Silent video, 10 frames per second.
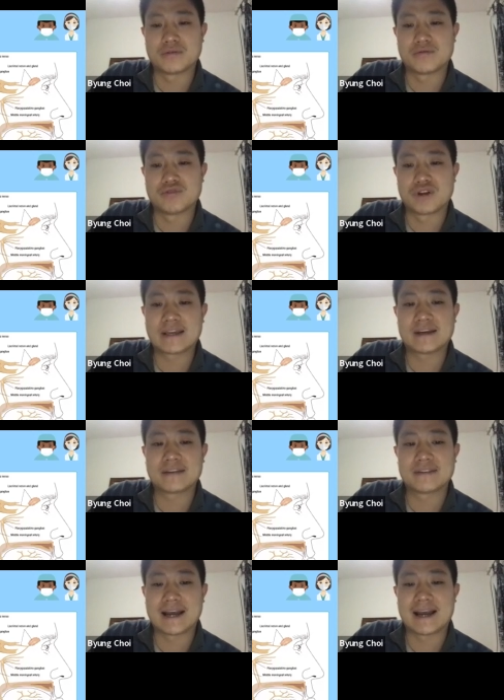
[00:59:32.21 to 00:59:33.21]
right
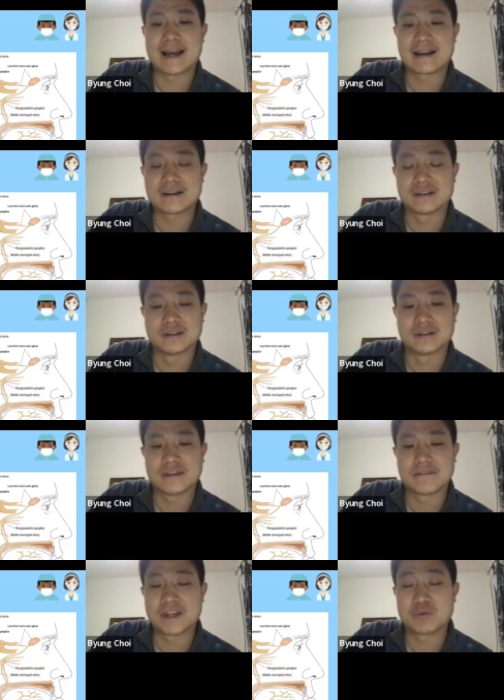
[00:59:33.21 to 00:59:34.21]
at that angle,
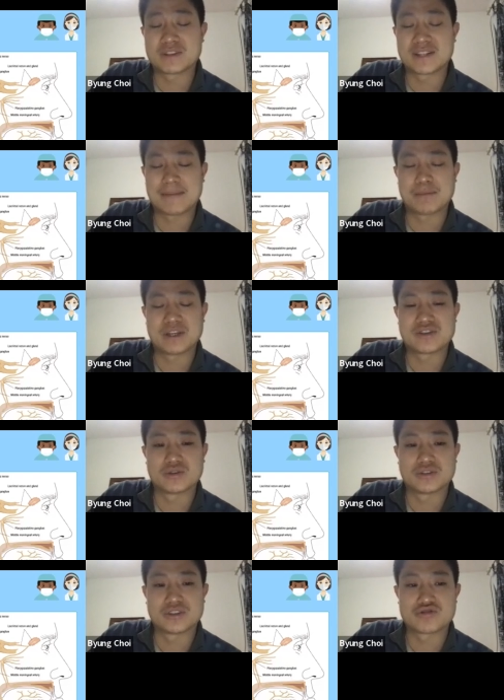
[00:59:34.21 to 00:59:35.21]
if there was damage
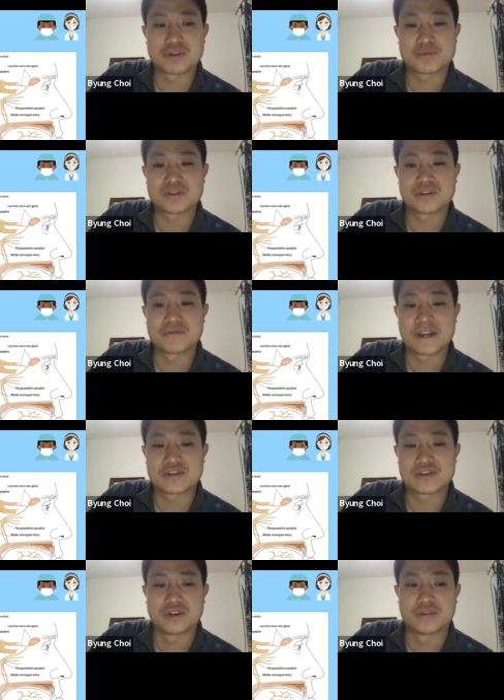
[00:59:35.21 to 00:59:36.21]
or disruption to the
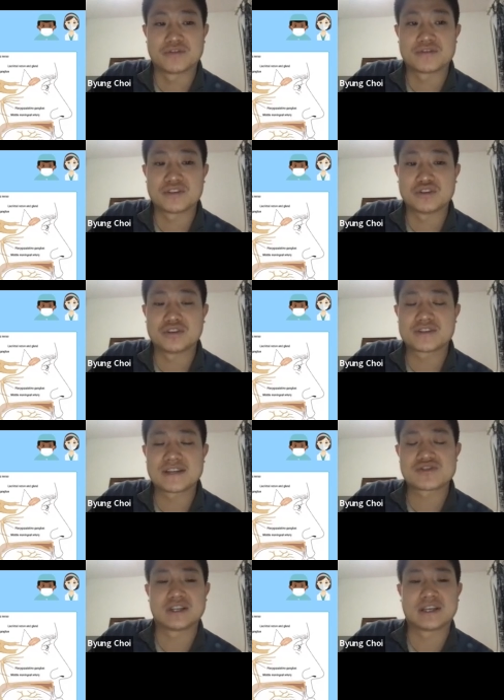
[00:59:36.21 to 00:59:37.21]
facial nerve, you'd
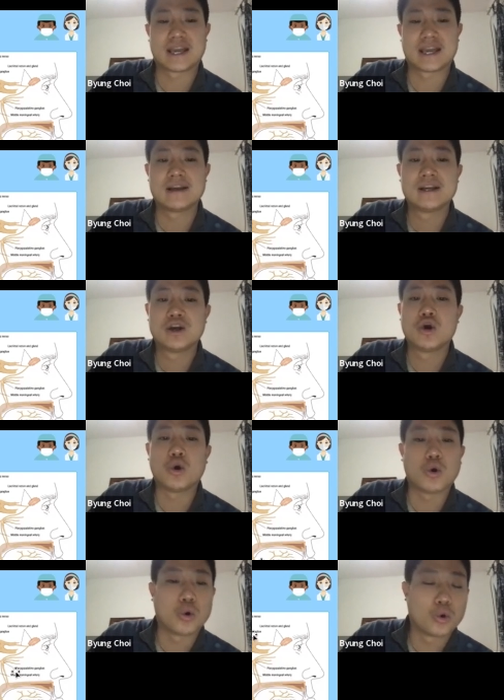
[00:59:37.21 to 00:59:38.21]
essentially get
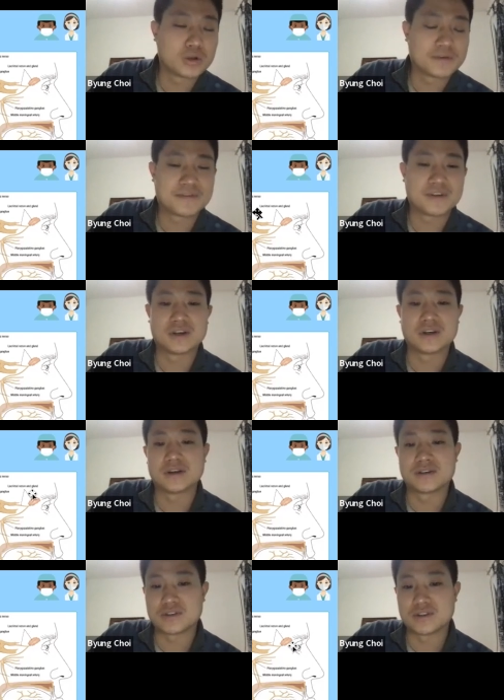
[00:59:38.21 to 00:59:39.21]
all of the